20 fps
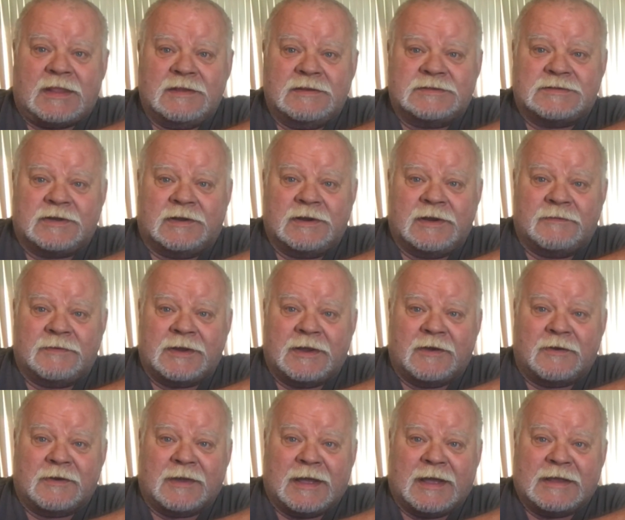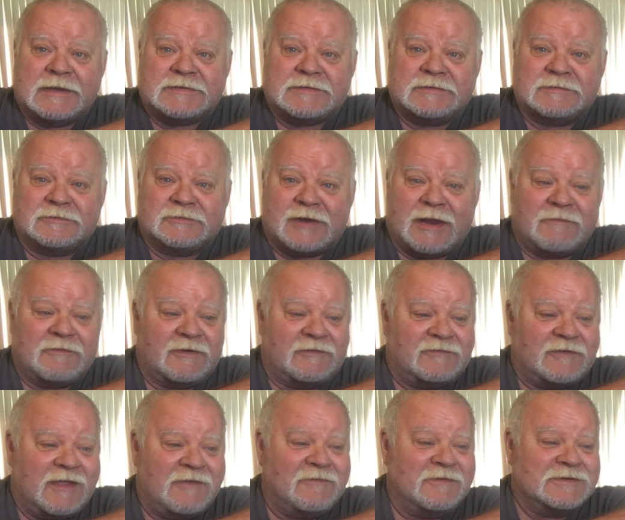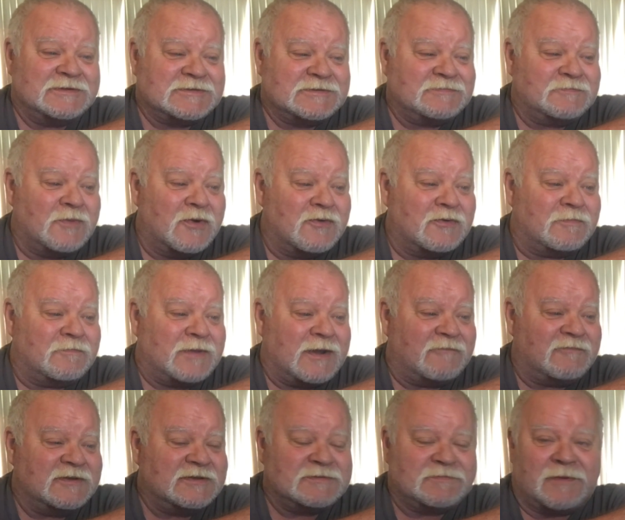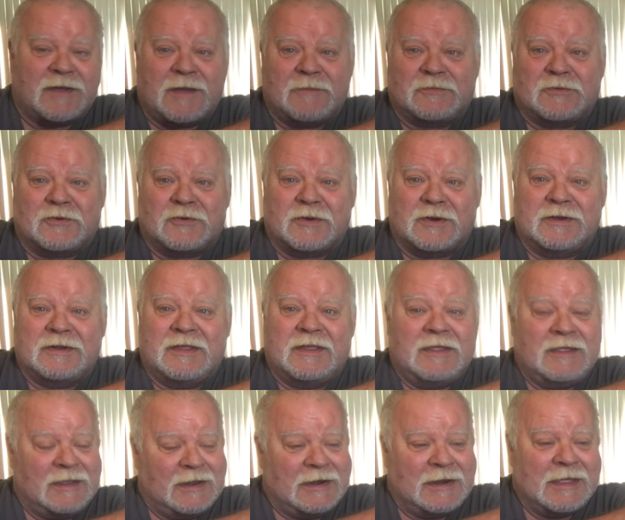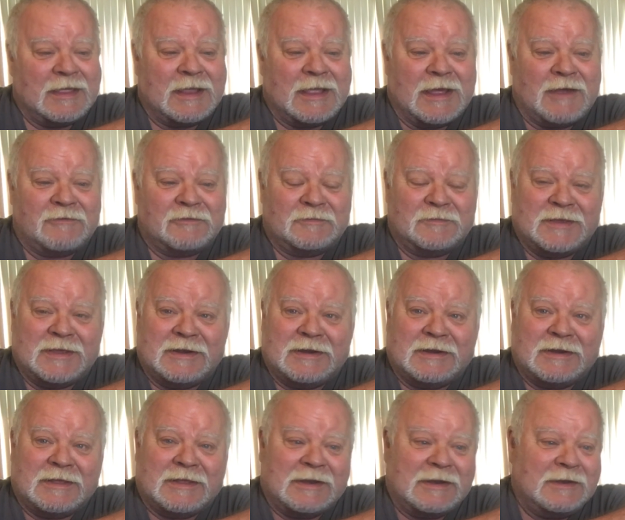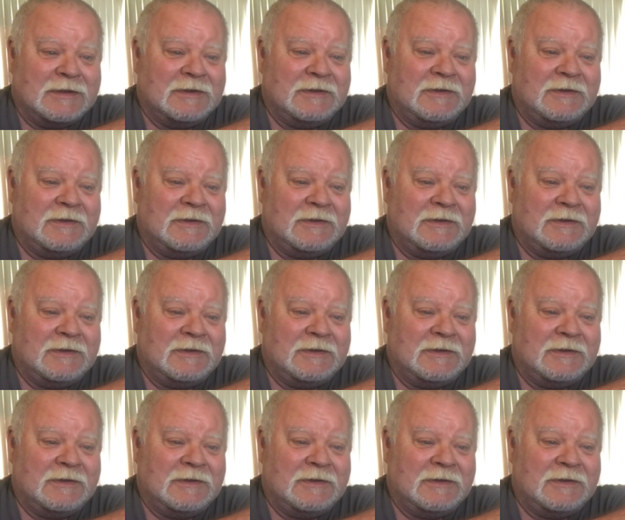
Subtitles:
so here we go, guys. Grab your favorite smoke beverage, popcorn, and hang out with me today.